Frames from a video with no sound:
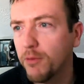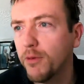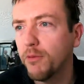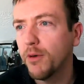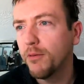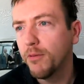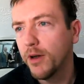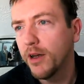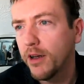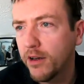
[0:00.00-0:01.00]

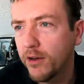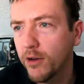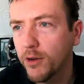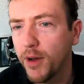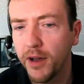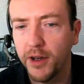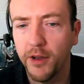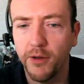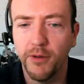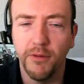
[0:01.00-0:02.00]
We're here to talk about
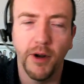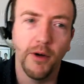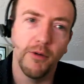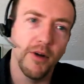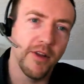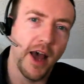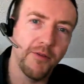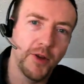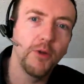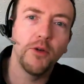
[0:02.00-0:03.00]
you, or rather
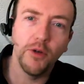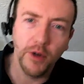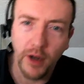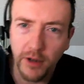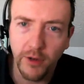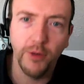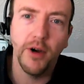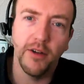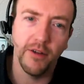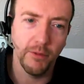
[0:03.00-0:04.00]
have you talk to
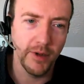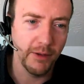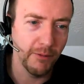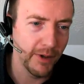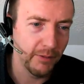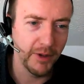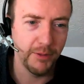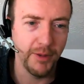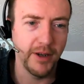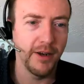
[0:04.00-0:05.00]
us. We
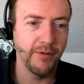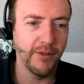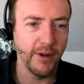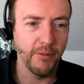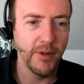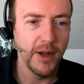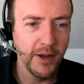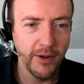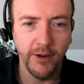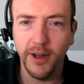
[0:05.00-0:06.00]
spend enough time
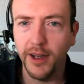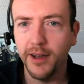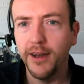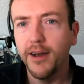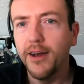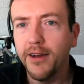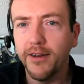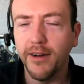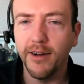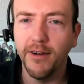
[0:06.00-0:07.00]
talking.
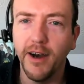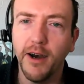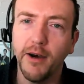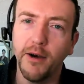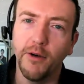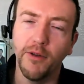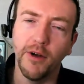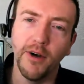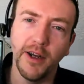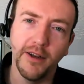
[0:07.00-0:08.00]
So
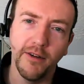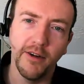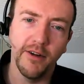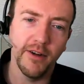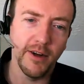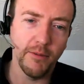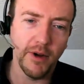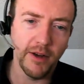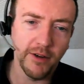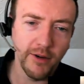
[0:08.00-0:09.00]
although I do know that Deborah
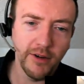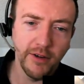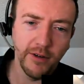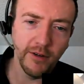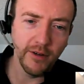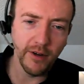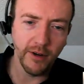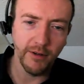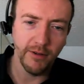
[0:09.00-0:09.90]
has a question, so